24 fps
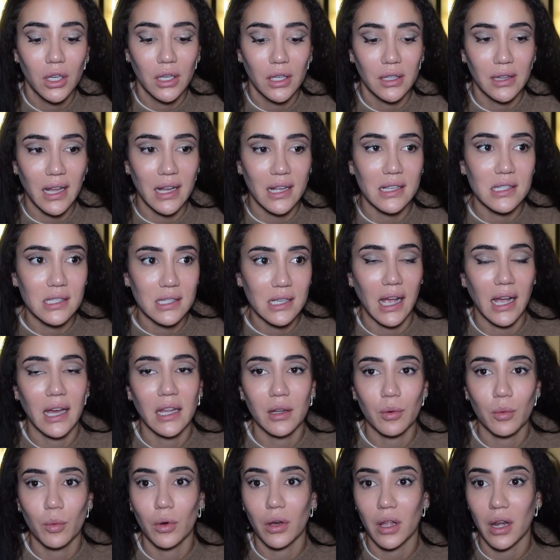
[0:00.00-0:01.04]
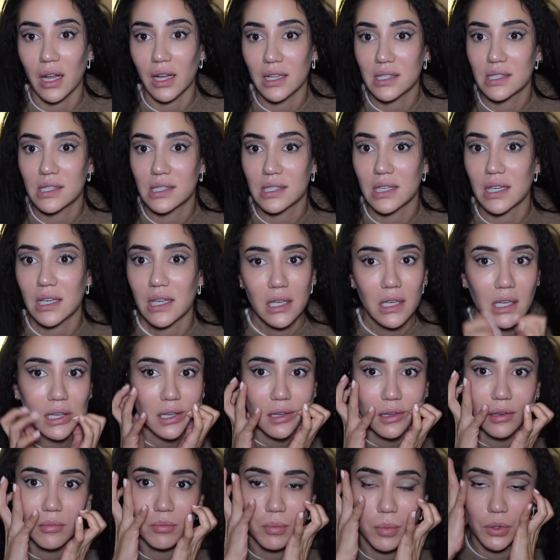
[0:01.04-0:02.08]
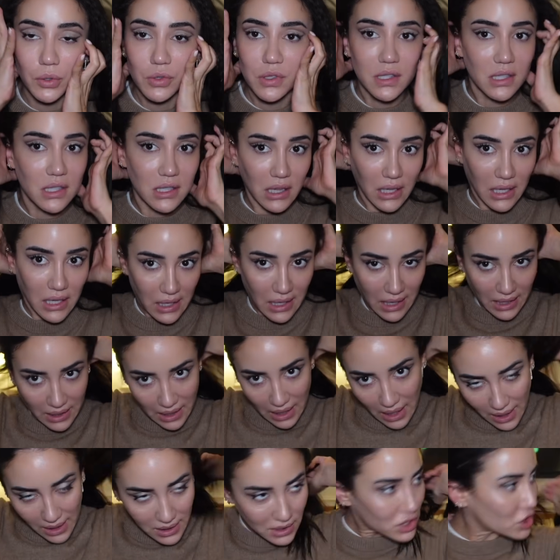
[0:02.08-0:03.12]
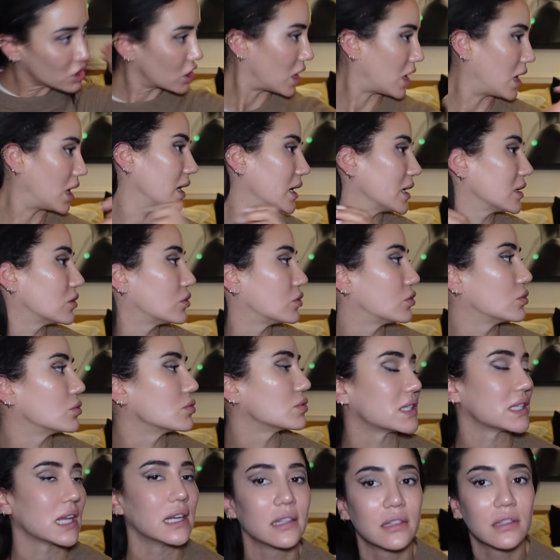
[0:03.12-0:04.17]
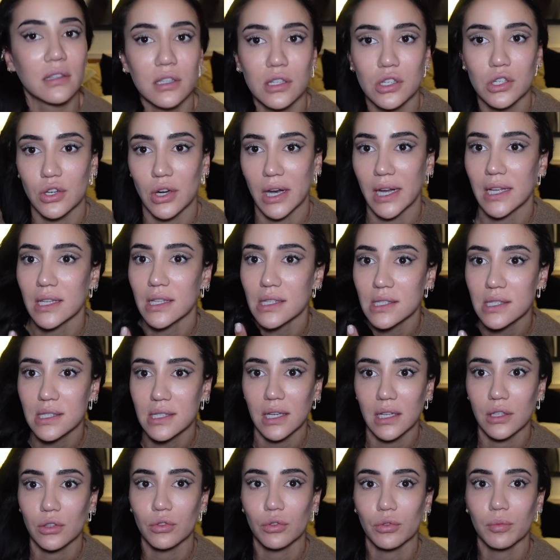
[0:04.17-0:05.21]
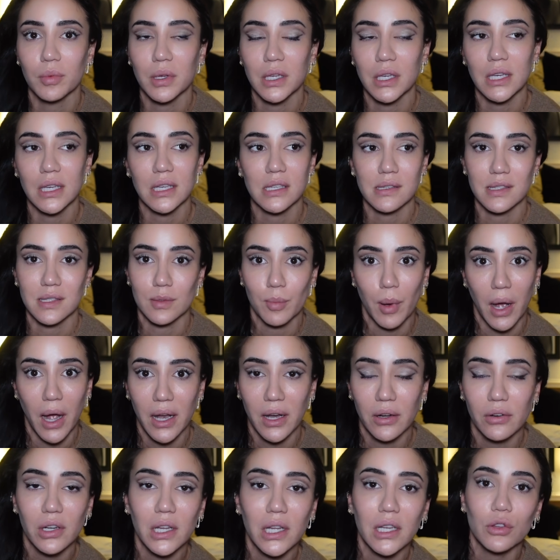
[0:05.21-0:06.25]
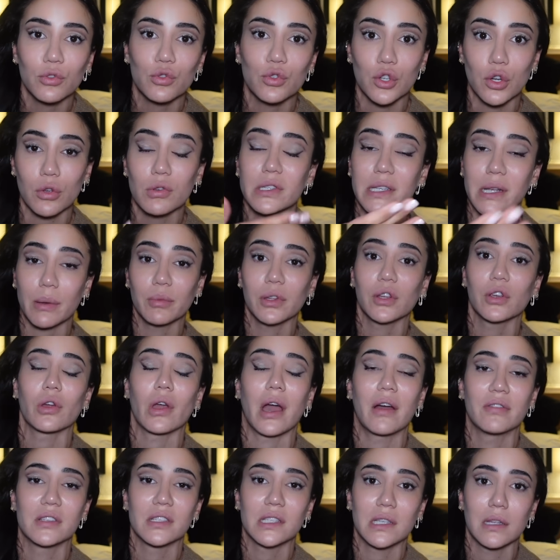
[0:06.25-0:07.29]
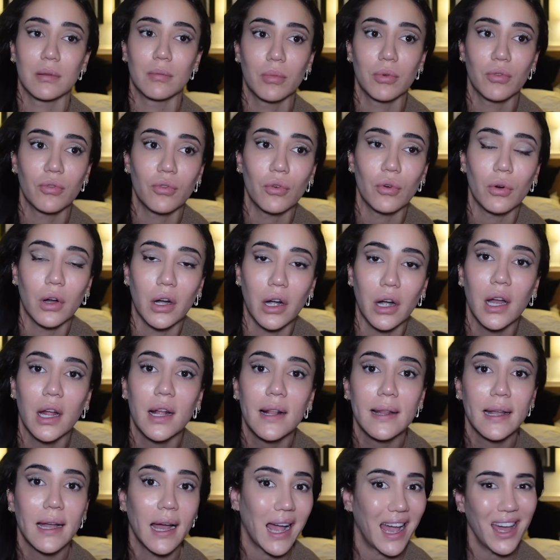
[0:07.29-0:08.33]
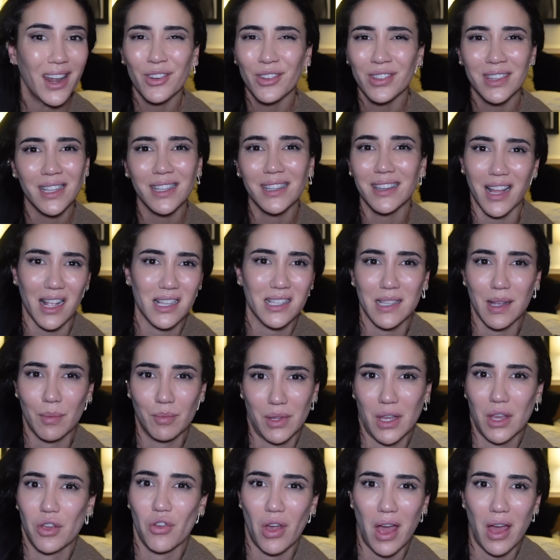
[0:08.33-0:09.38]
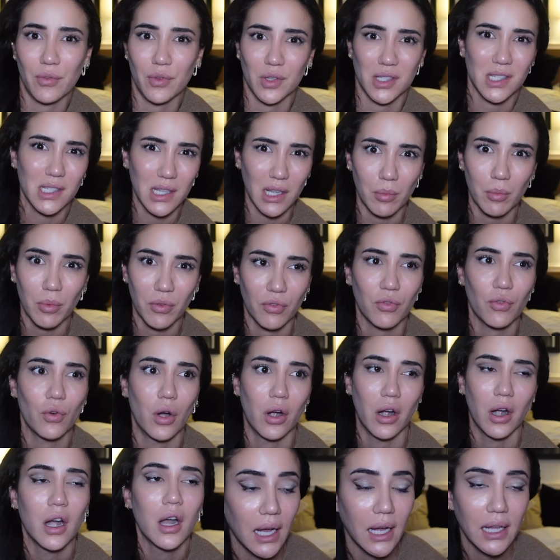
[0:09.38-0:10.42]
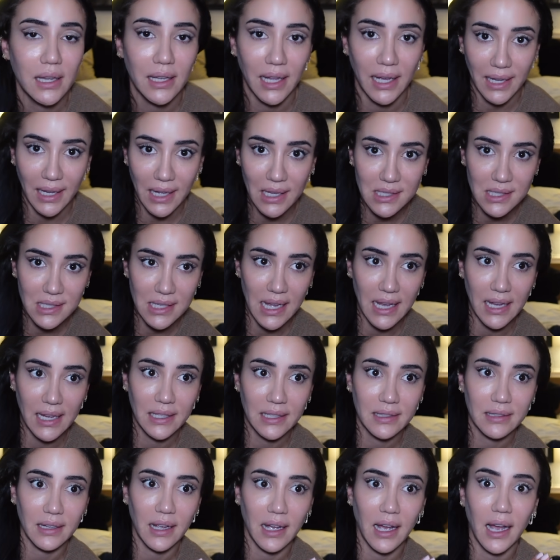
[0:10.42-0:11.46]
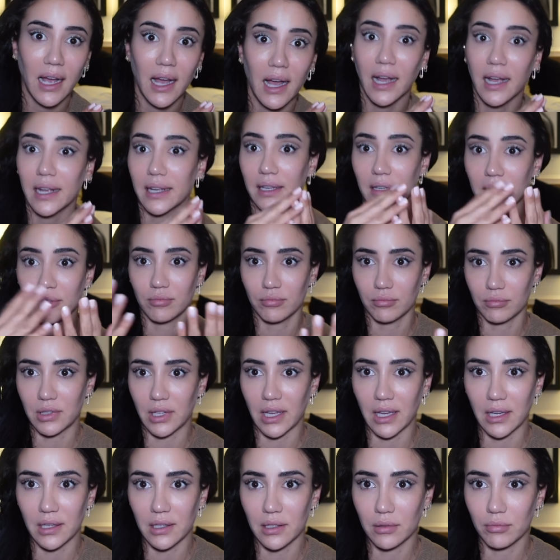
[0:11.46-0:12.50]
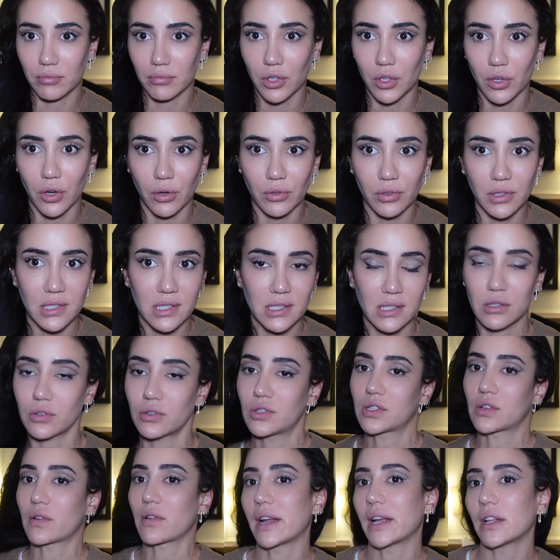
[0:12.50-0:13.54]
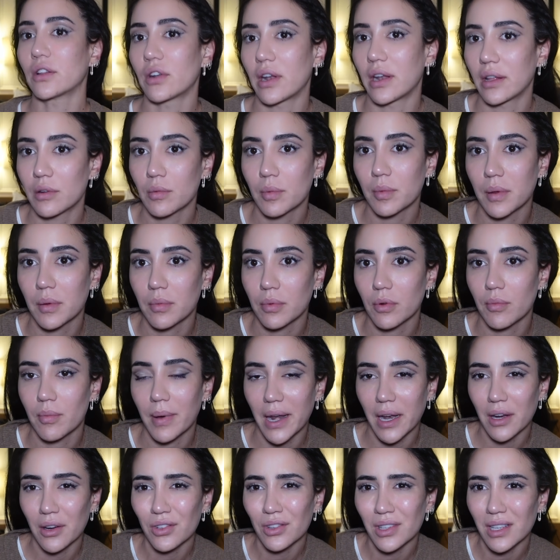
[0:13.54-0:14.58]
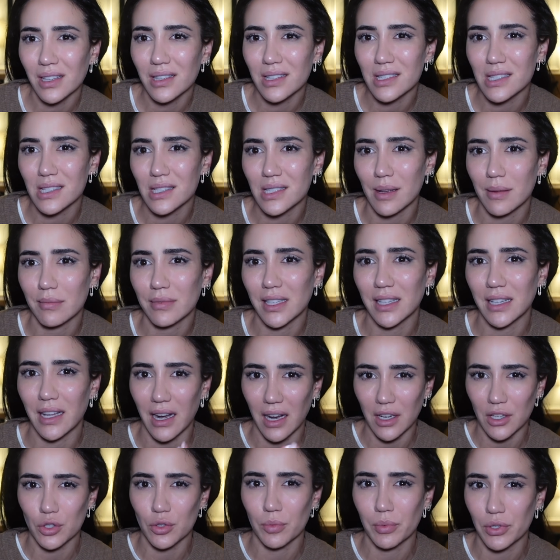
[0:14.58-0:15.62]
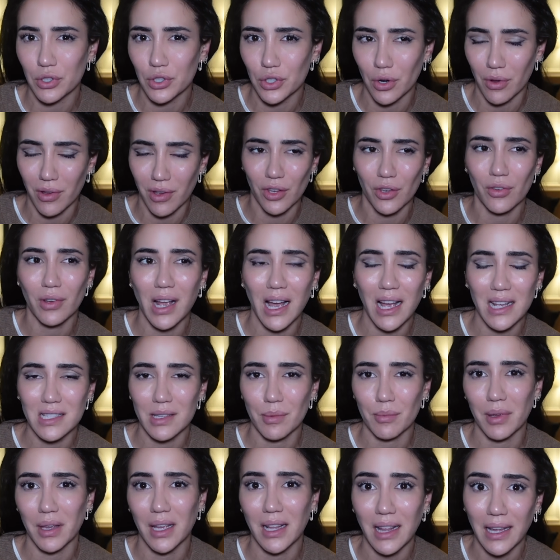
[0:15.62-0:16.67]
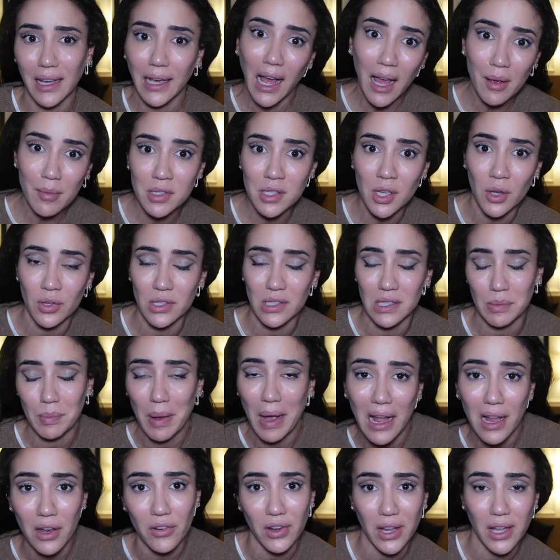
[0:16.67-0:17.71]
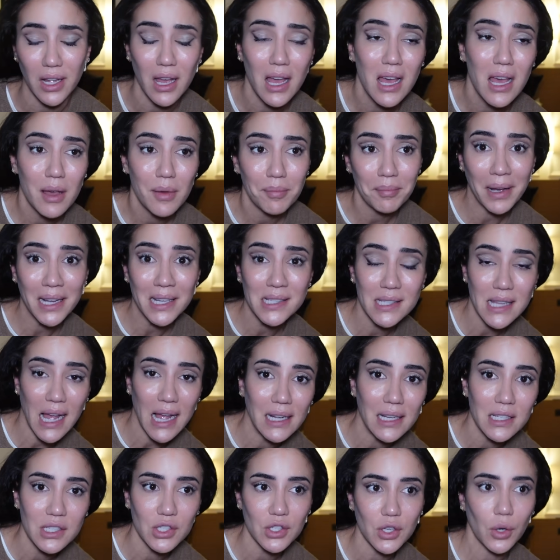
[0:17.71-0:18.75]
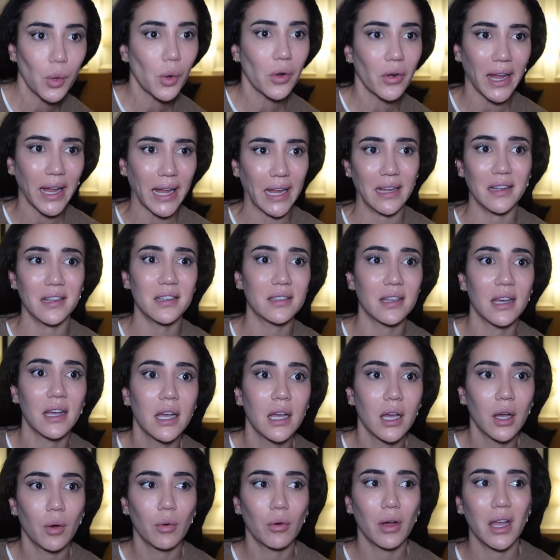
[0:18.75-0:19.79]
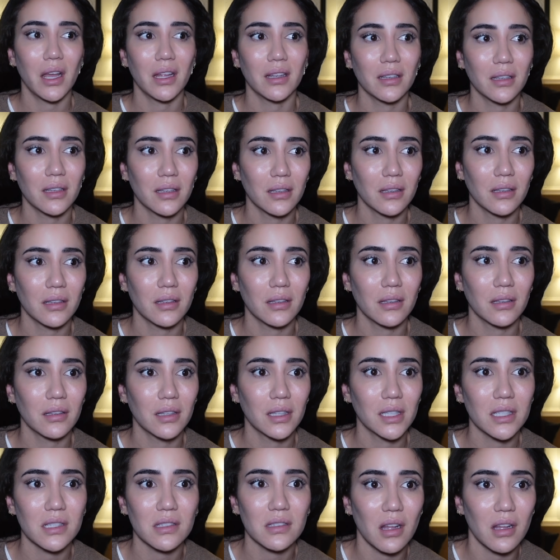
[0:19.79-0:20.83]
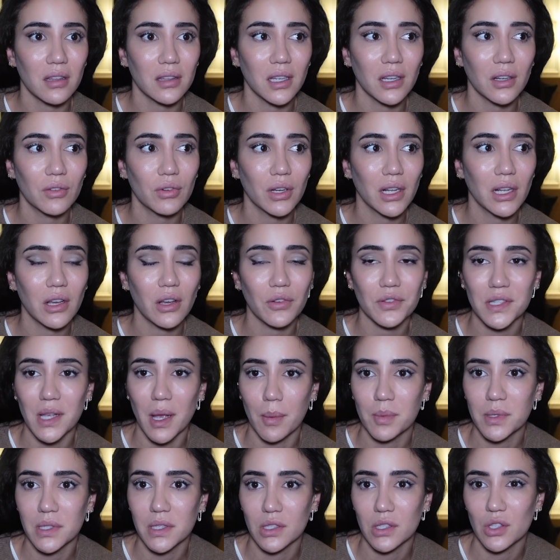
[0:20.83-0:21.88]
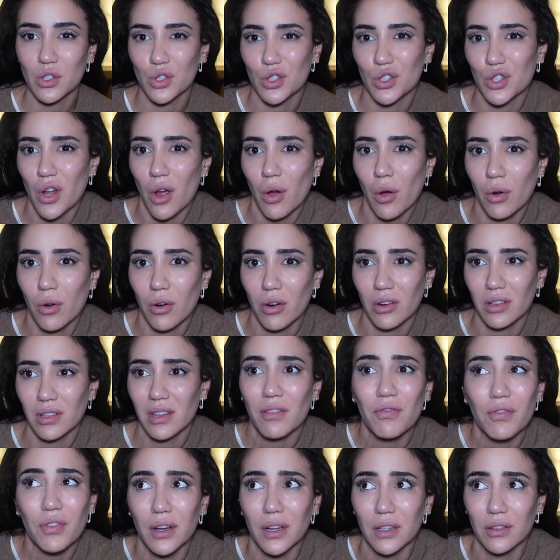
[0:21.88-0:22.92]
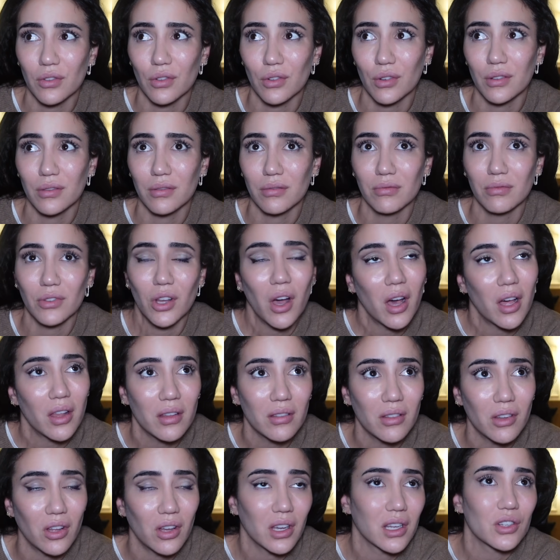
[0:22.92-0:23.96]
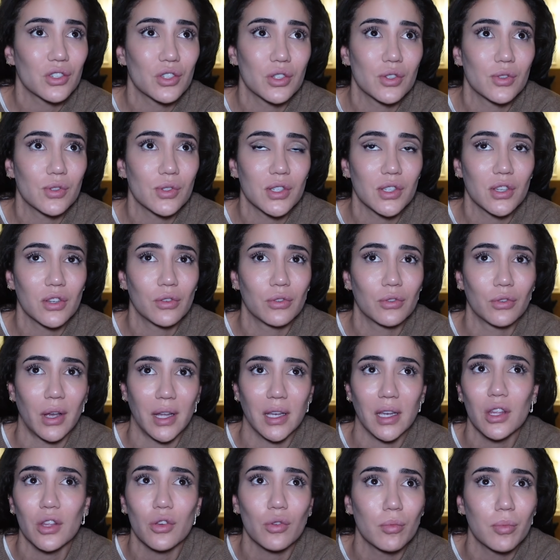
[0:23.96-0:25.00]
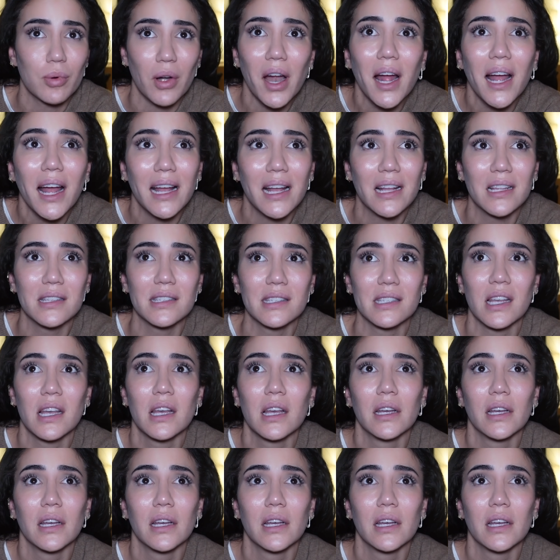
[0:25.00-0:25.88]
That's kind of what I see mostly, and I try to set the trends and to be inspiring, to show you something you haven't seen before. I don't think that's something you haven't seen before. Like I said, I think, you know, this looks great on other people, but I don't think this is something that I should be showing you guys and being like, I'm so inspiring, my style is so great, when there's nothing really of substance to show or different, or not, not introducing you to any new brands